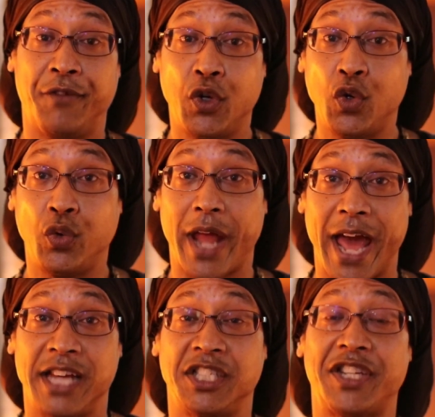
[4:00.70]

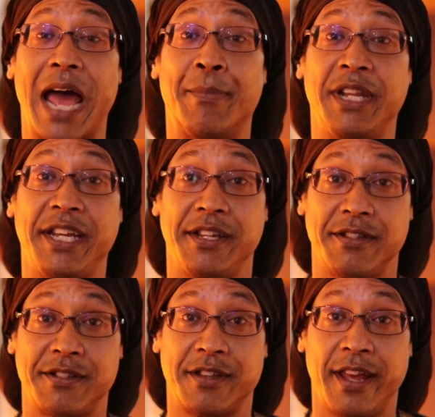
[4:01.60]
viewed as
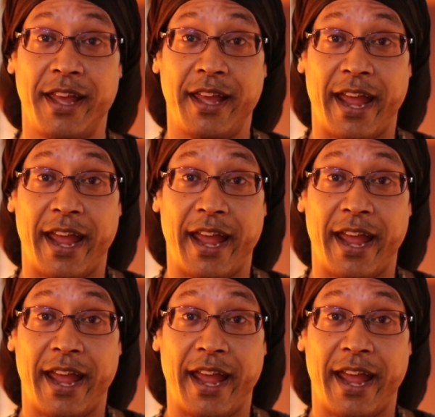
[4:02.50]
Japanese,